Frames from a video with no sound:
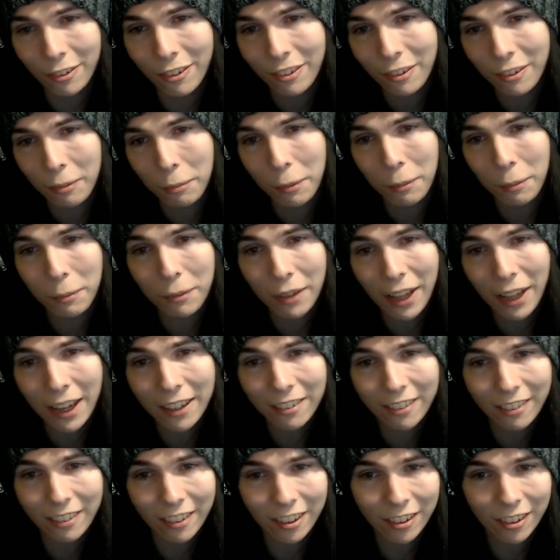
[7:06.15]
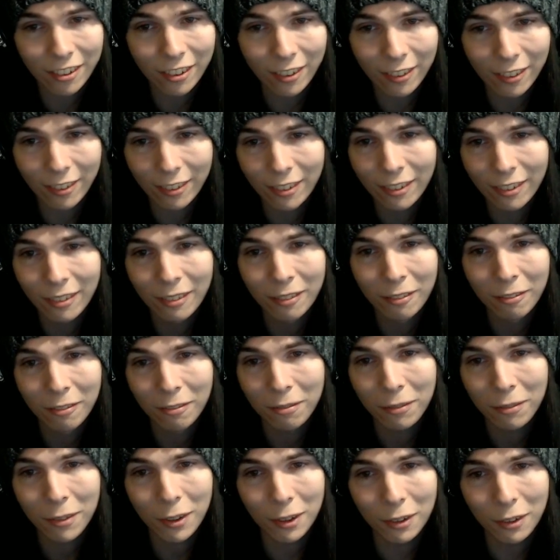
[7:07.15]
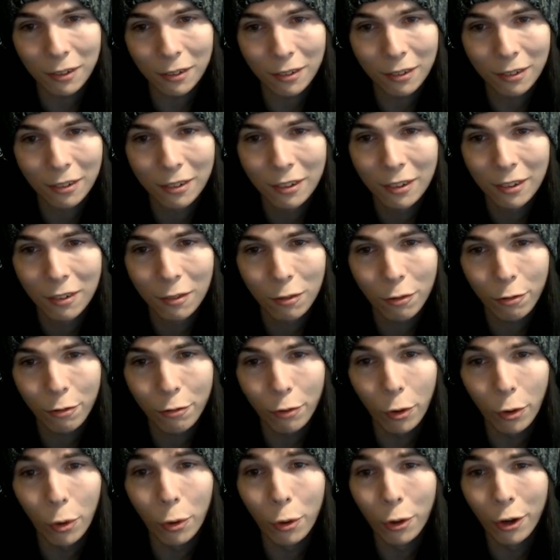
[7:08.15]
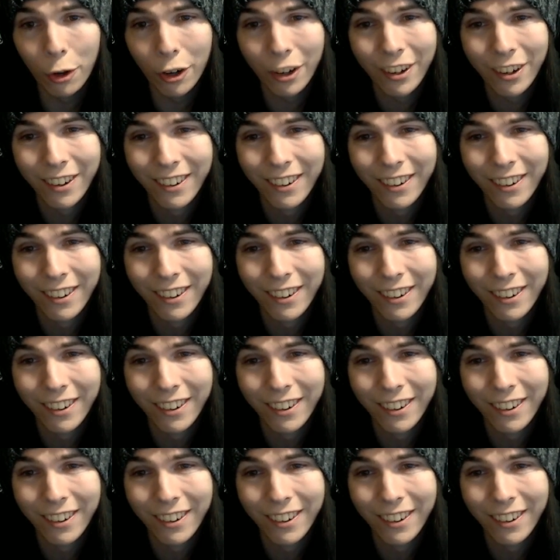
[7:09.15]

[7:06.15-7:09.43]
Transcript: she sometimes acts like she's, you know, 4.